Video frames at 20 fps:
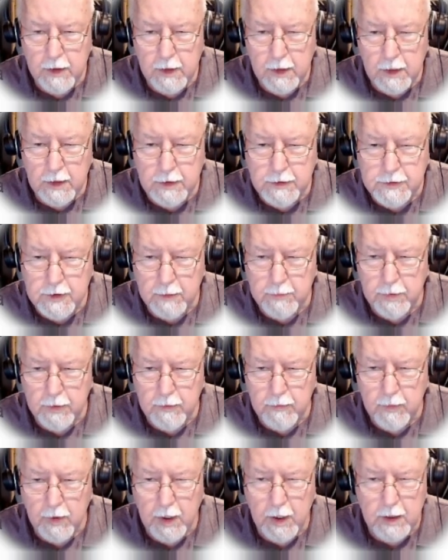He said,
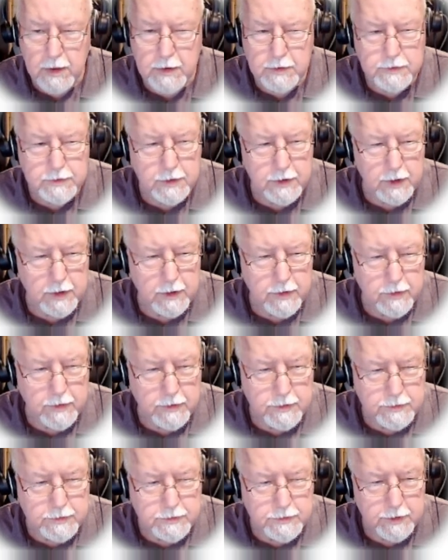"But rise and enter
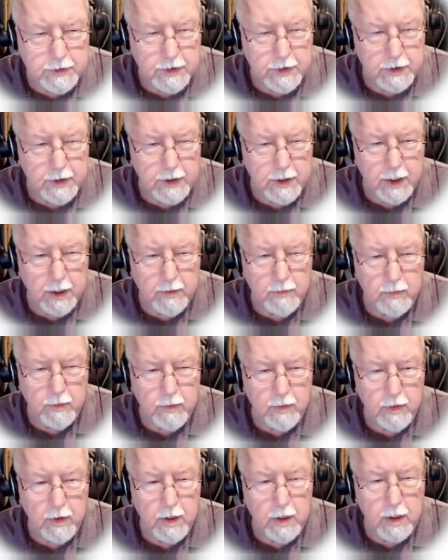the city, and I
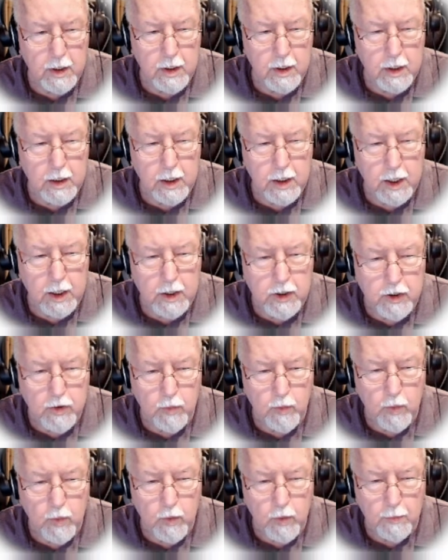will, and you
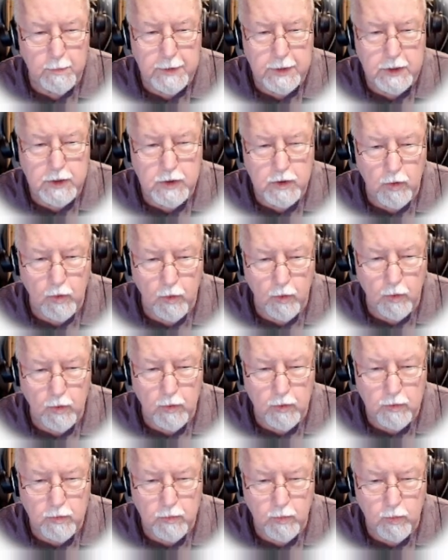will be told
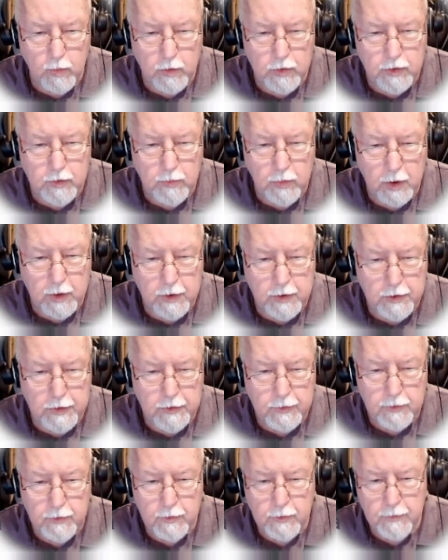what you are to
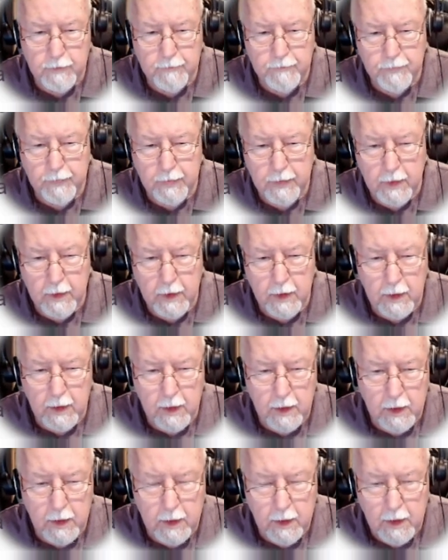do."
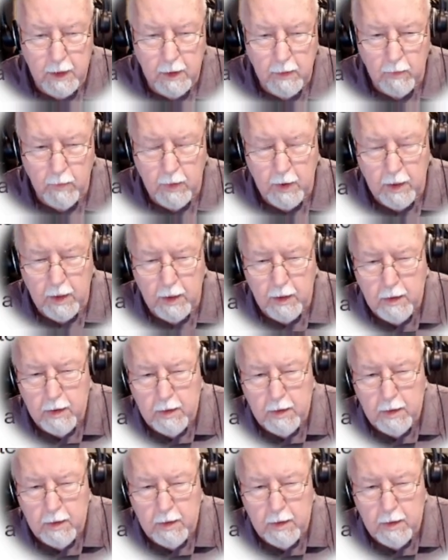Well,